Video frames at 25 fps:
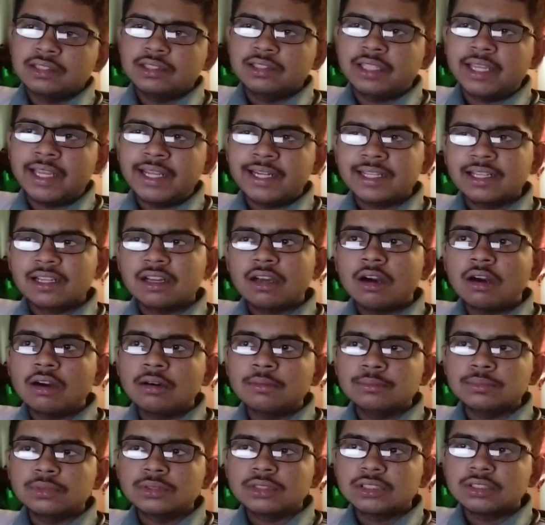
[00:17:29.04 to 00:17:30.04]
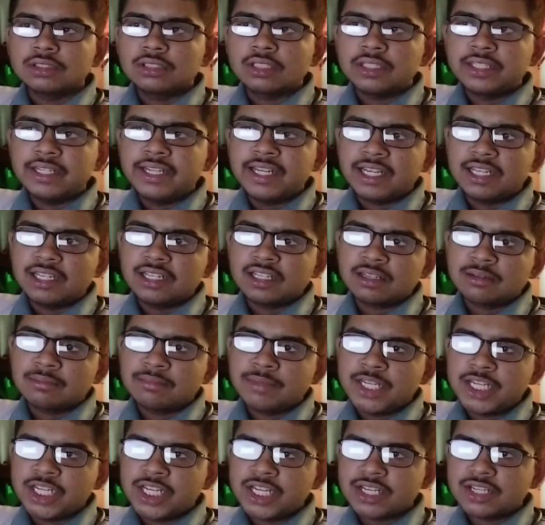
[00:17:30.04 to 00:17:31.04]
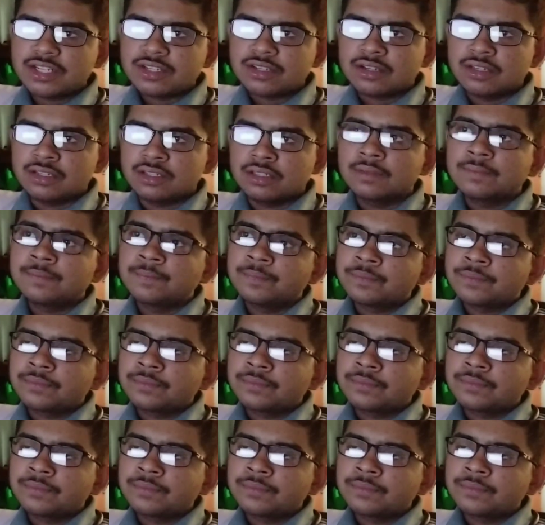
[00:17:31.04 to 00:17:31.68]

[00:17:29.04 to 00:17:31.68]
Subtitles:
Then comes the determination